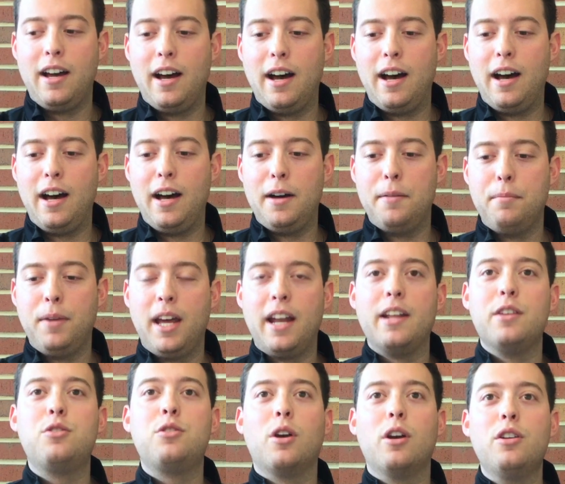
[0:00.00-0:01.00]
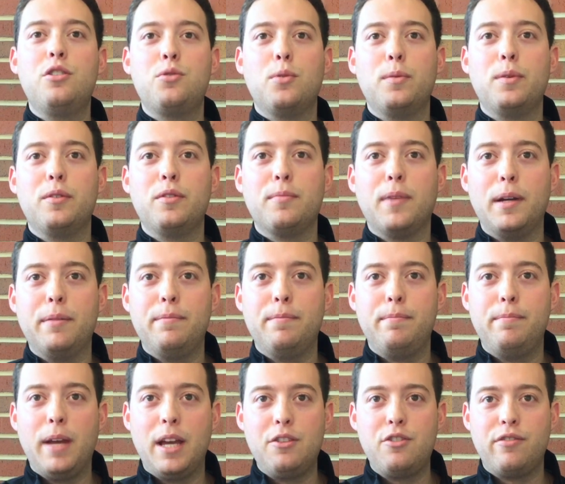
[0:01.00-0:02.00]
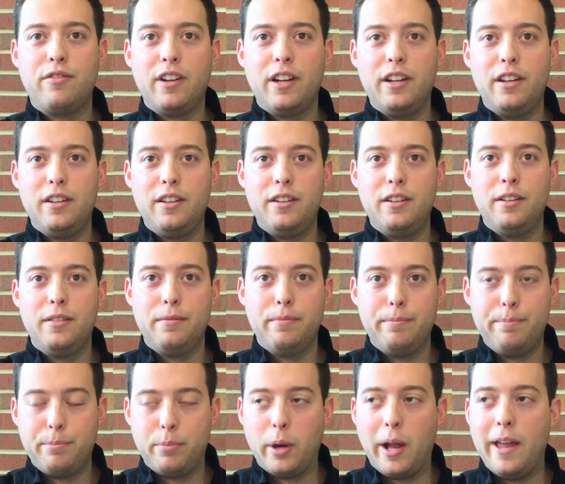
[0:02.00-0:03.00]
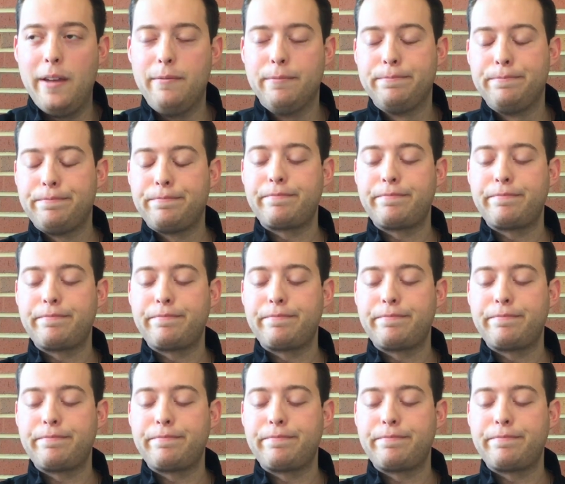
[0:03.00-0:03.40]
And I started swimming with my best friend, Brett.